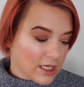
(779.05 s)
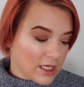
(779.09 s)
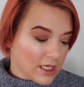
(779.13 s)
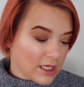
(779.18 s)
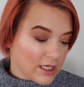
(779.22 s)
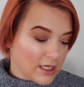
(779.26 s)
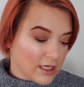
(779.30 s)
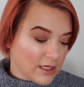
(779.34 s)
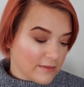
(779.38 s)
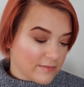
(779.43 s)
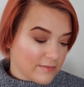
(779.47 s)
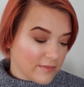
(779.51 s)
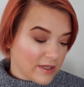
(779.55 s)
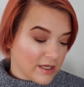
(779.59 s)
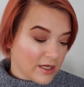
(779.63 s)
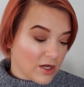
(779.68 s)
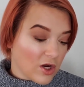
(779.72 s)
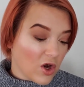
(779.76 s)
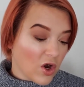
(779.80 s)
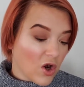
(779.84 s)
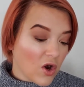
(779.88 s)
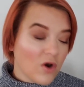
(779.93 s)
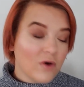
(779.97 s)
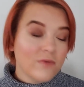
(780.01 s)
And
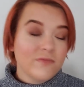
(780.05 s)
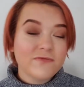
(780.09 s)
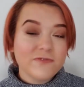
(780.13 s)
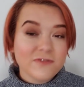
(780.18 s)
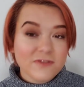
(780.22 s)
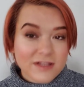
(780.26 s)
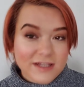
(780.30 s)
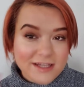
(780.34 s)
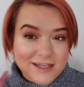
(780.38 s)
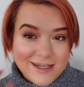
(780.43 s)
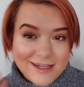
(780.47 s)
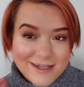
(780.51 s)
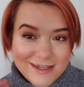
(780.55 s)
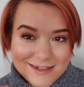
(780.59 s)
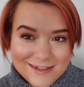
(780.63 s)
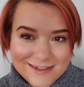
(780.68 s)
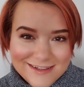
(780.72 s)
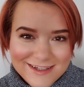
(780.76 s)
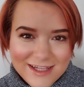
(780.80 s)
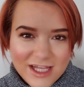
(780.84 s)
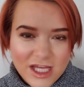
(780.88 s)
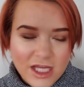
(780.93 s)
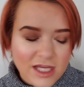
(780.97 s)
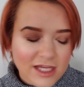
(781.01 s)
hopefully
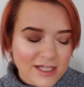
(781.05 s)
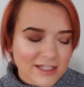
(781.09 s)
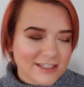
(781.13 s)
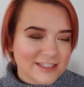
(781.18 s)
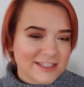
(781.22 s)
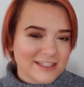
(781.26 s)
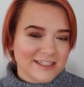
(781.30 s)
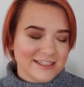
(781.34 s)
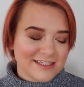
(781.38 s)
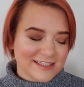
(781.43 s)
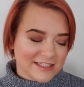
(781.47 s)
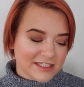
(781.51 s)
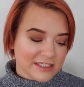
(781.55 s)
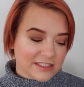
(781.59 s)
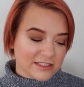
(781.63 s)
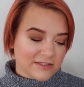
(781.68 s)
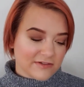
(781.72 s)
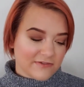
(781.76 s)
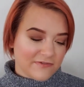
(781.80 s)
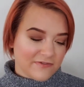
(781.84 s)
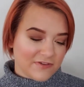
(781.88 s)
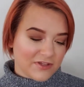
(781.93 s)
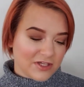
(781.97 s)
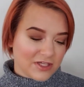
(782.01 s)
Jin
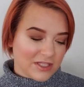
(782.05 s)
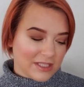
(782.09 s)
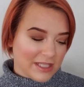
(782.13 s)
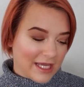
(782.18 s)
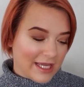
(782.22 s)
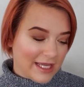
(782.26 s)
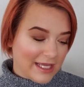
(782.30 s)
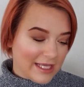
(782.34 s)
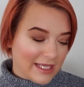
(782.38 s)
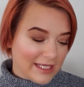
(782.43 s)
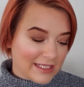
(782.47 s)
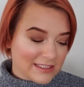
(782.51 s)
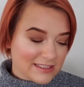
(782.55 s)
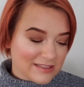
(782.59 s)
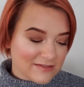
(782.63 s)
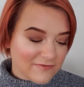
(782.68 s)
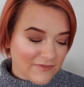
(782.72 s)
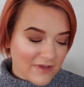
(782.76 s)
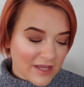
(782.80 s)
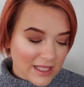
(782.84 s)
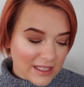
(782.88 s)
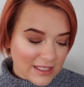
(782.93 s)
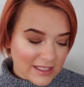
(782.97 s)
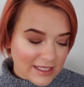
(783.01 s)
doesn't feel like he's
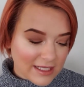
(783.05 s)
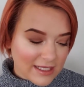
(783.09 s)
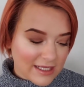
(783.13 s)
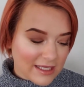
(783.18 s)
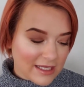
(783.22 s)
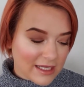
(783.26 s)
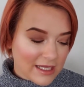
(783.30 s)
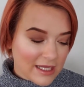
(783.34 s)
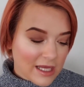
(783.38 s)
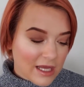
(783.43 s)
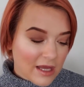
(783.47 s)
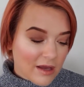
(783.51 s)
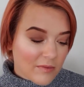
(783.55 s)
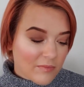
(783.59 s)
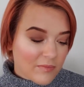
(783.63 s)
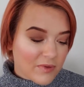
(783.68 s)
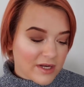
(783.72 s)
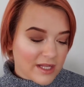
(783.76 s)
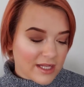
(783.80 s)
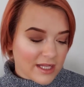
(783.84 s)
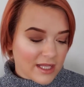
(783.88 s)
failing, but it